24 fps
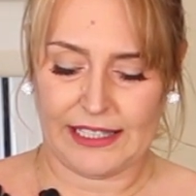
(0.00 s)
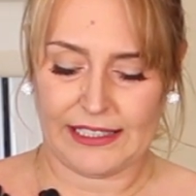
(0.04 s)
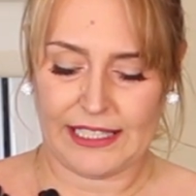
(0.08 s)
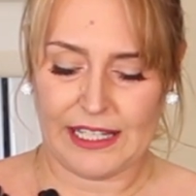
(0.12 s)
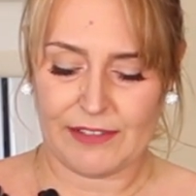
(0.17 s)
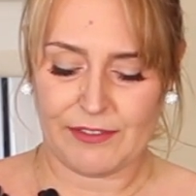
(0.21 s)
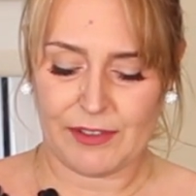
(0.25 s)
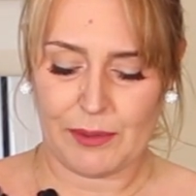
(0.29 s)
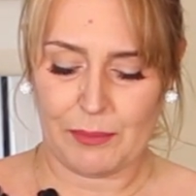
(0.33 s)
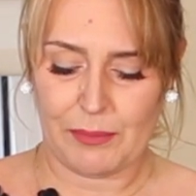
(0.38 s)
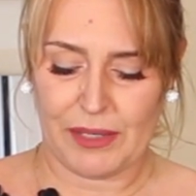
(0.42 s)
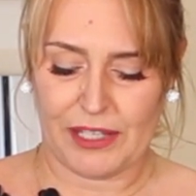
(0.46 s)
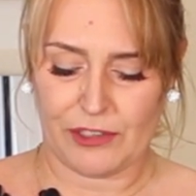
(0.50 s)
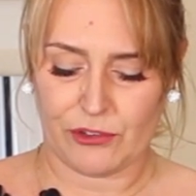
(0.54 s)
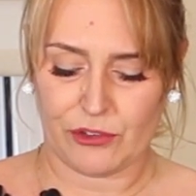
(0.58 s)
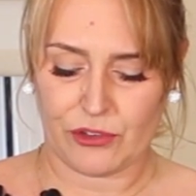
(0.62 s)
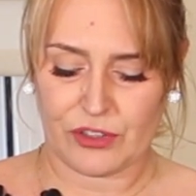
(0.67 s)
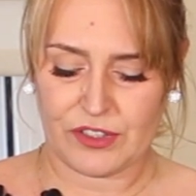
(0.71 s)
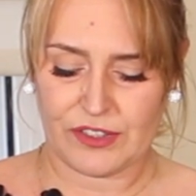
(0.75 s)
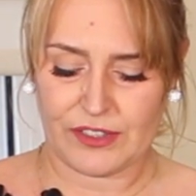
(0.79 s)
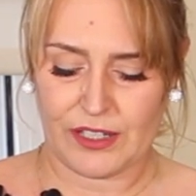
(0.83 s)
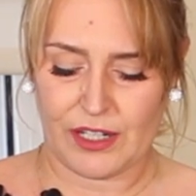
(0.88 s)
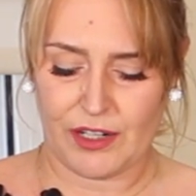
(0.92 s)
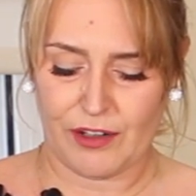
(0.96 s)
I never
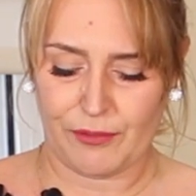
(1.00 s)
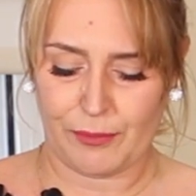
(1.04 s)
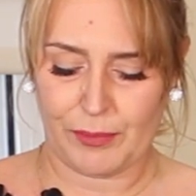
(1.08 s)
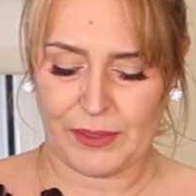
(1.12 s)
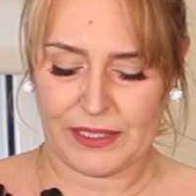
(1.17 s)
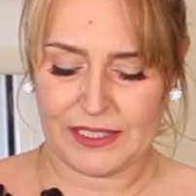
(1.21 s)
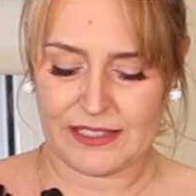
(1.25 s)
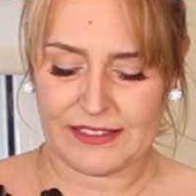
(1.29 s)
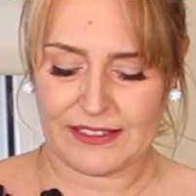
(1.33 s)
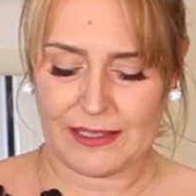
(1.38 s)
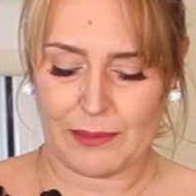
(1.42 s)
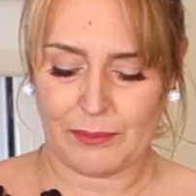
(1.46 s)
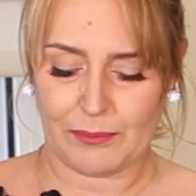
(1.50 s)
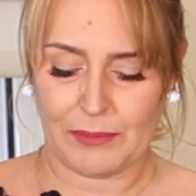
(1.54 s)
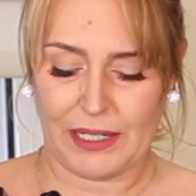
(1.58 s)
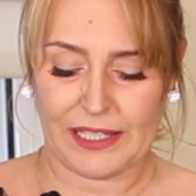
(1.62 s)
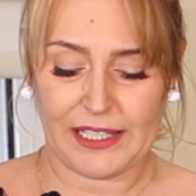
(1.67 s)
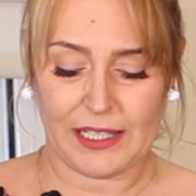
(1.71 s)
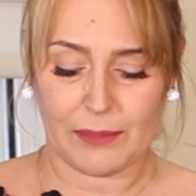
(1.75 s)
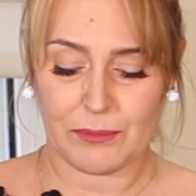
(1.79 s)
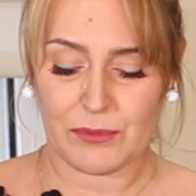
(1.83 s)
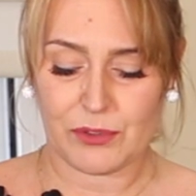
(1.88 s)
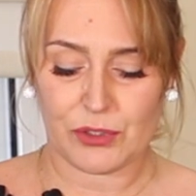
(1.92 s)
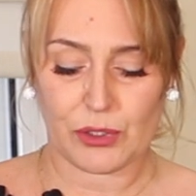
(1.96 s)
measure stuff because I
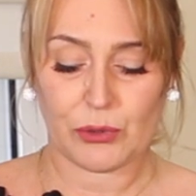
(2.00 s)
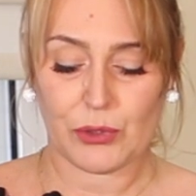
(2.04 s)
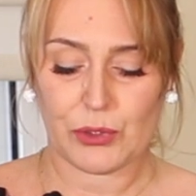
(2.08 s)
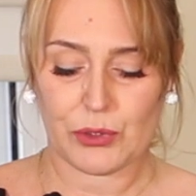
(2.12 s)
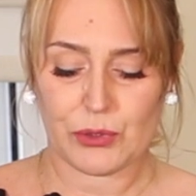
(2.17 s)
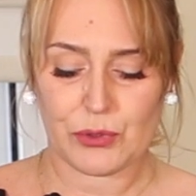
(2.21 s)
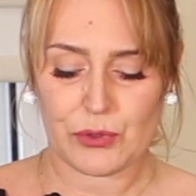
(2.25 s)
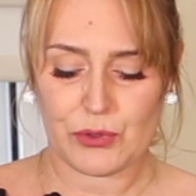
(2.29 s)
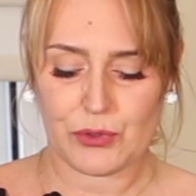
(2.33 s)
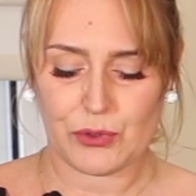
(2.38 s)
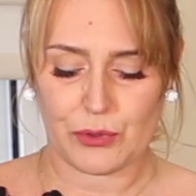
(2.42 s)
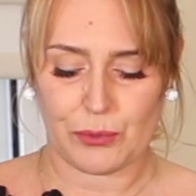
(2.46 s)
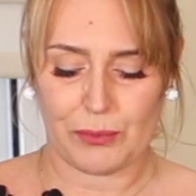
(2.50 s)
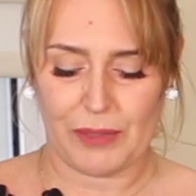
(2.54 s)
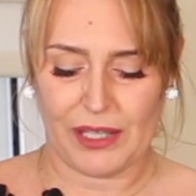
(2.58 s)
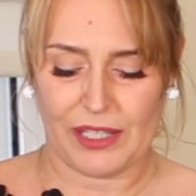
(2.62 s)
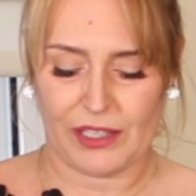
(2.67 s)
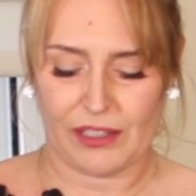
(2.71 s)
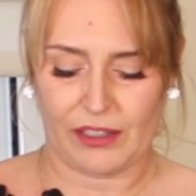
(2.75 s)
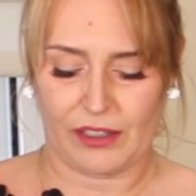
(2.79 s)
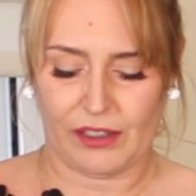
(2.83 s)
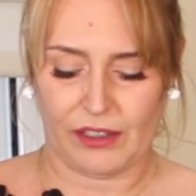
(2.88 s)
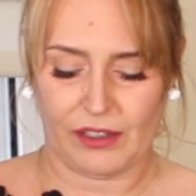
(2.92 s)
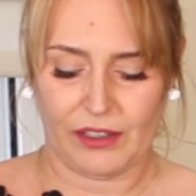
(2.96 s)
am so used to
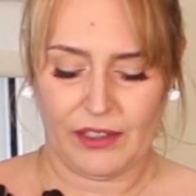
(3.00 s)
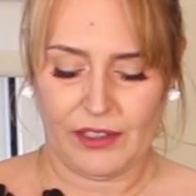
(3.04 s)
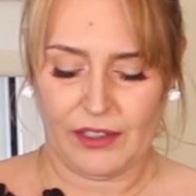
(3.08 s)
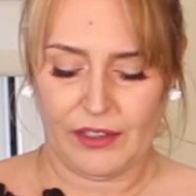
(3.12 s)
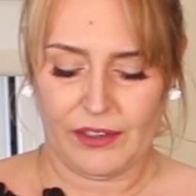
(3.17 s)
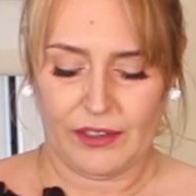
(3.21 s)
making